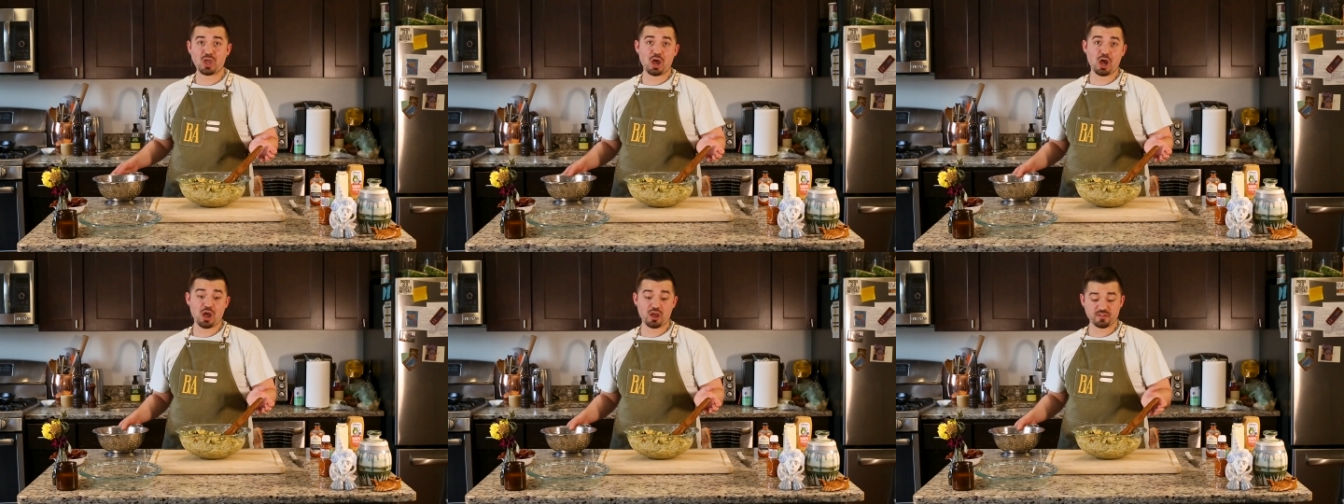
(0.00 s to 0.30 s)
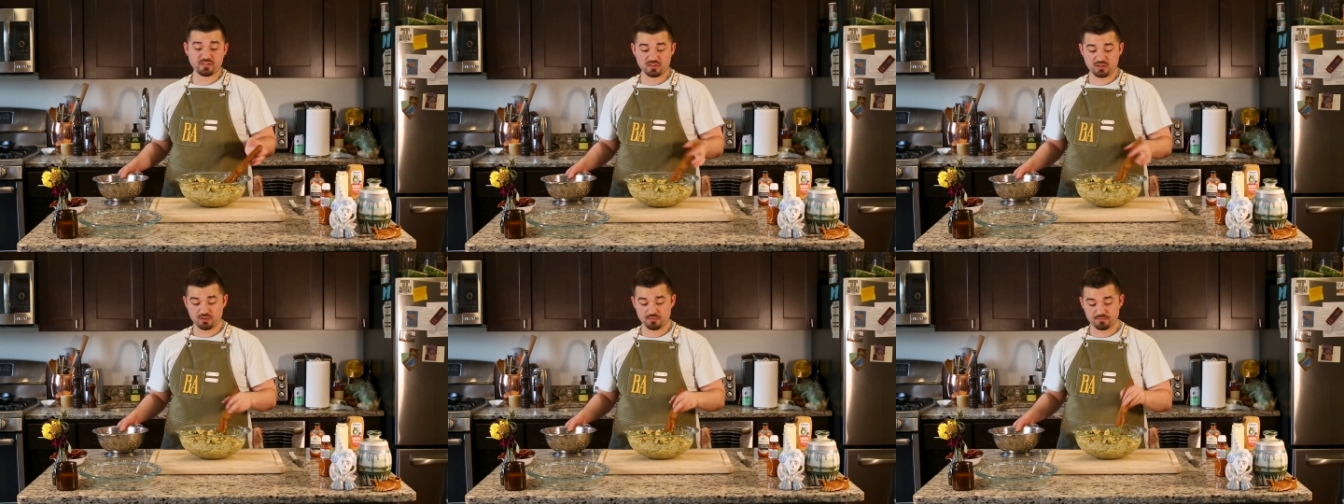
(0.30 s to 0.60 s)

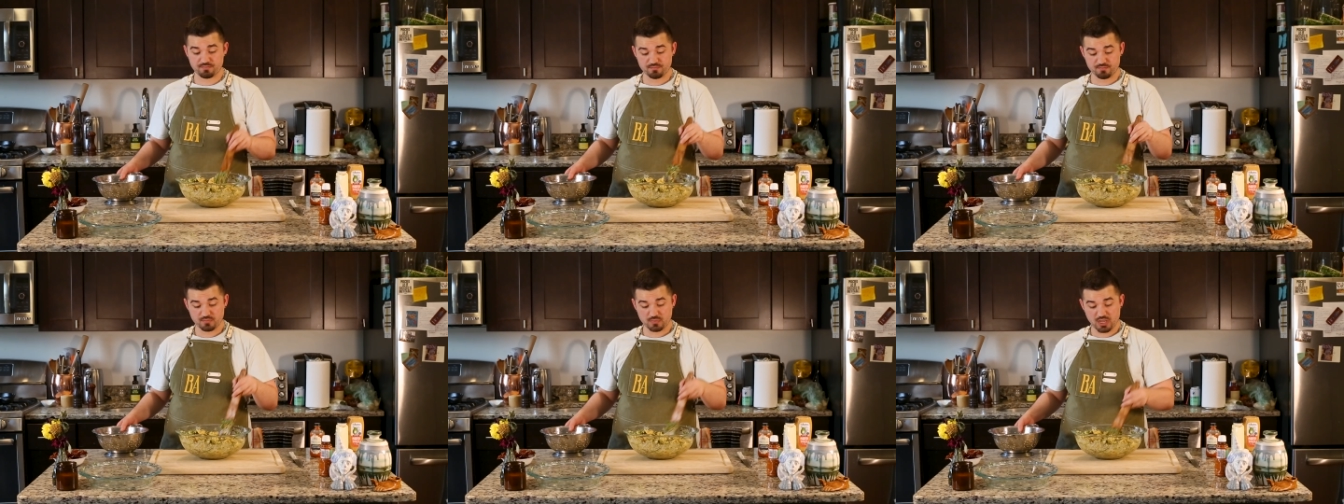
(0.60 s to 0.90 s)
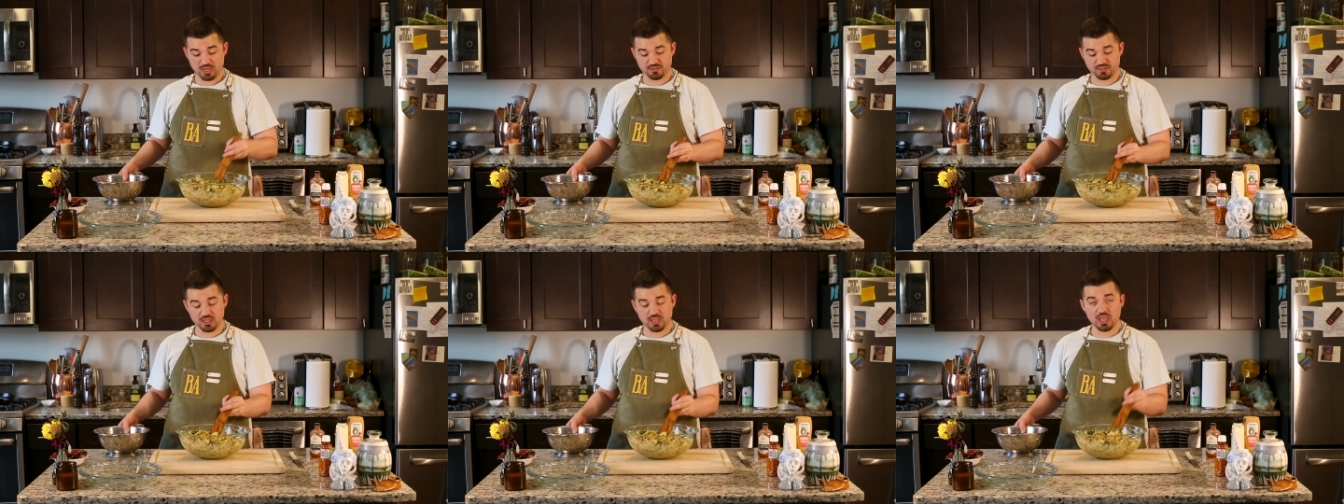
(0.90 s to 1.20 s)
Awesome.
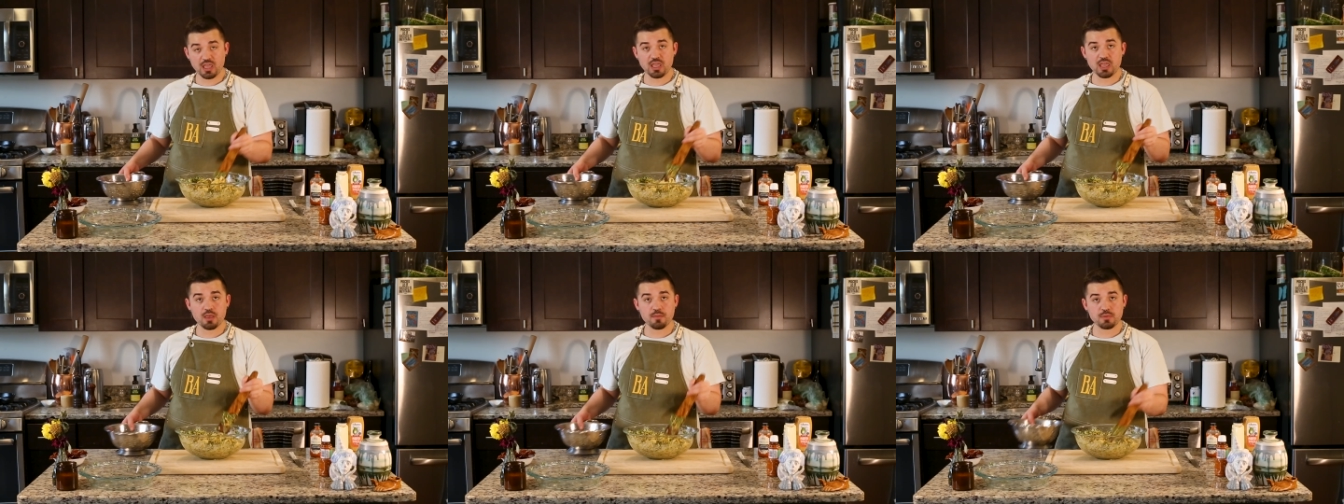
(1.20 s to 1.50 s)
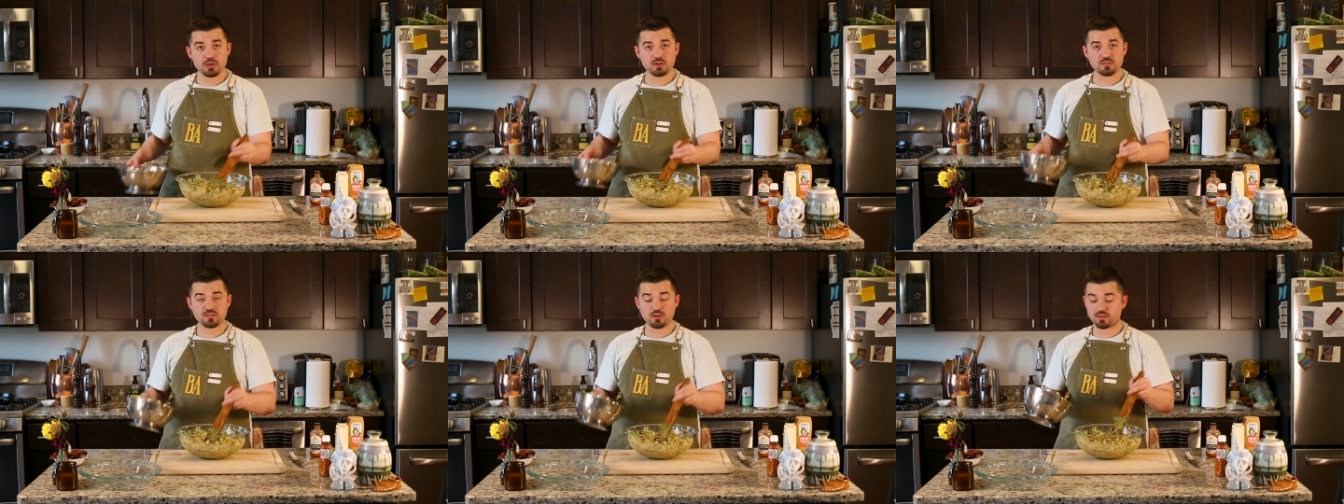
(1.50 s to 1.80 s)
I think I am
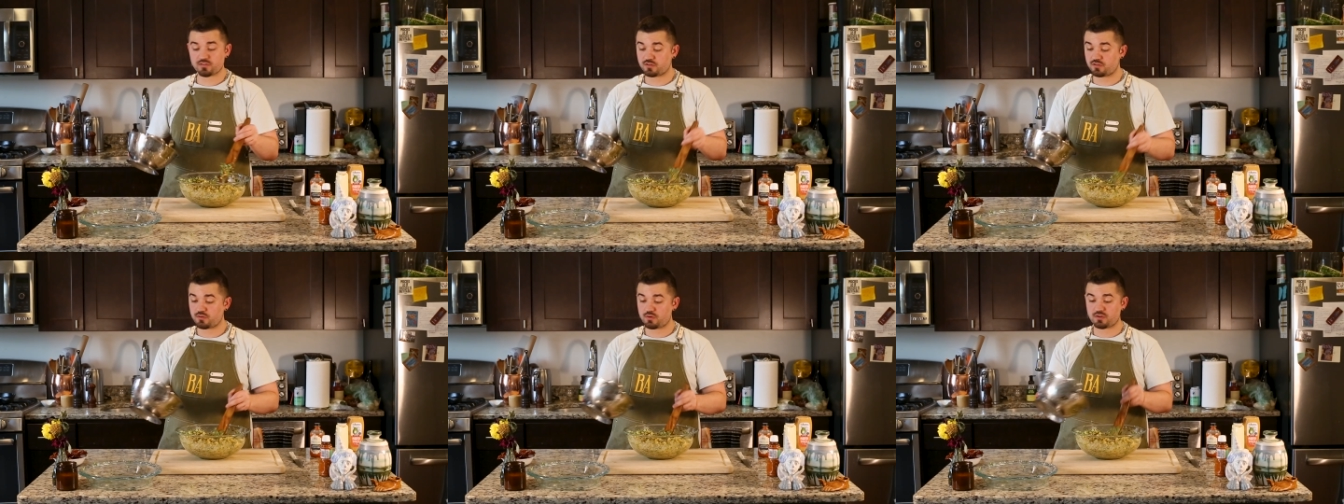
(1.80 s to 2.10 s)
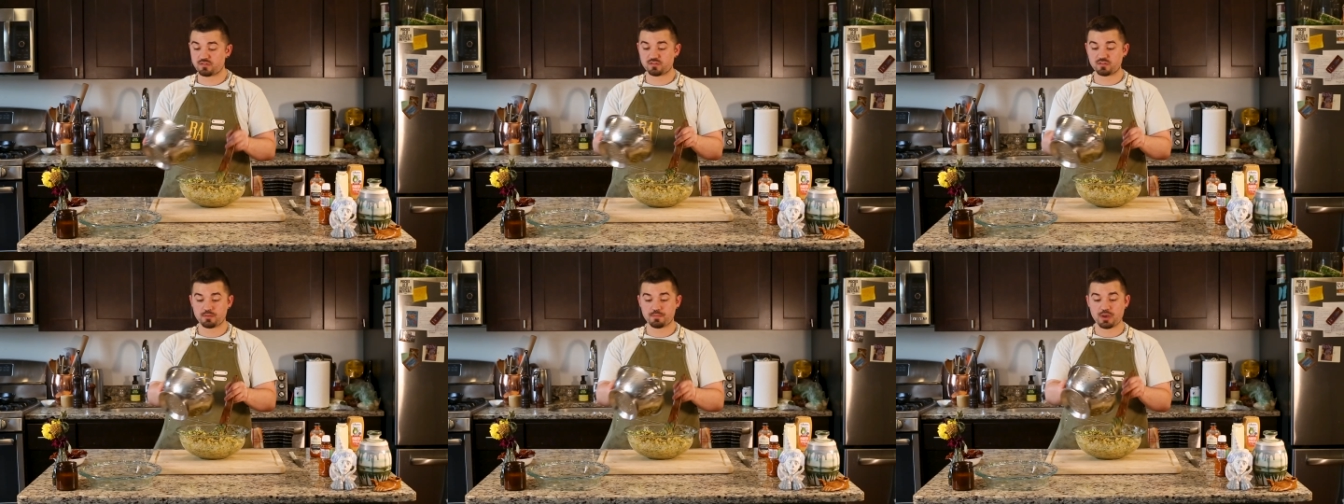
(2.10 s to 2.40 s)
going to toss in the
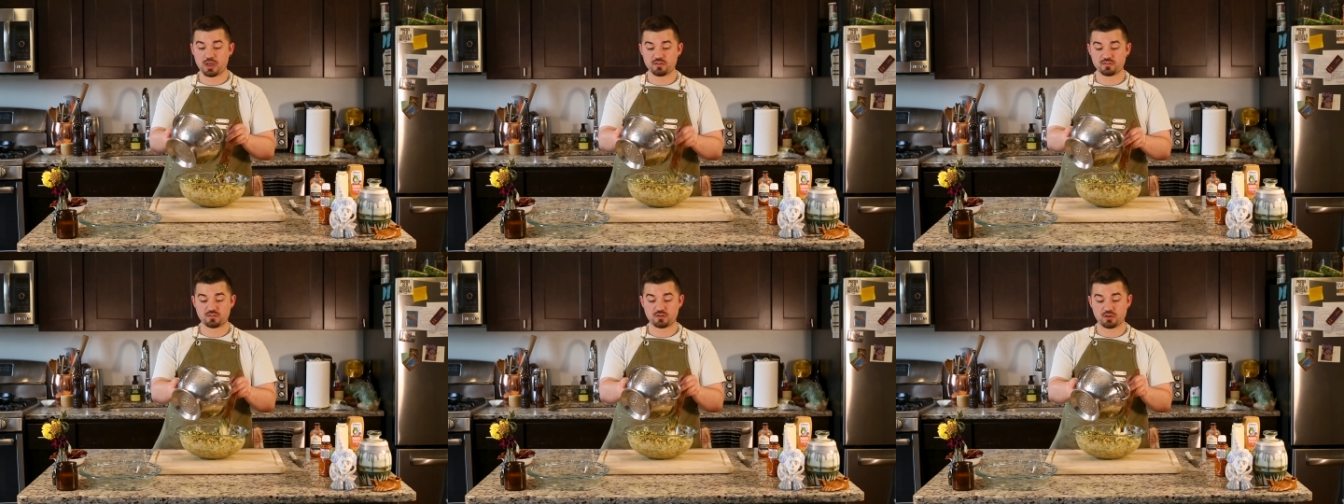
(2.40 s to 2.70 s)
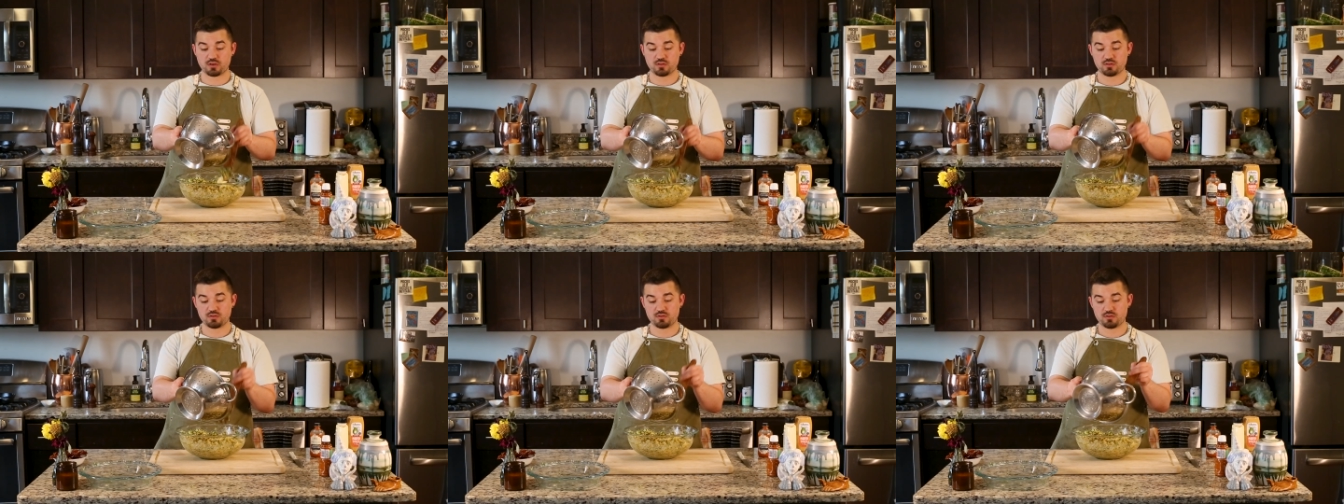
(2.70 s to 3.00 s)
rest of the pasta.